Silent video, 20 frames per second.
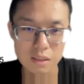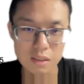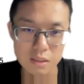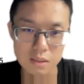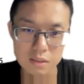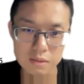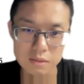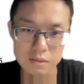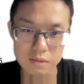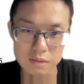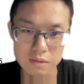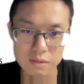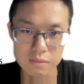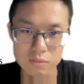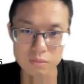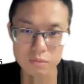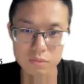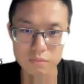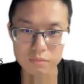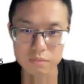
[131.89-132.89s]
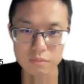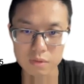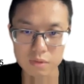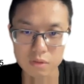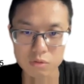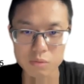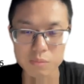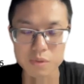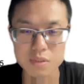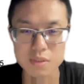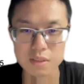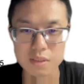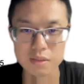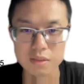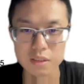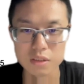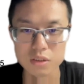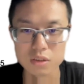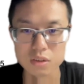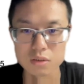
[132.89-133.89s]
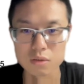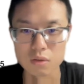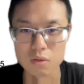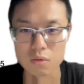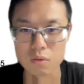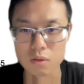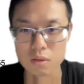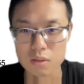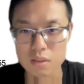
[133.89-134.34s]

the representation or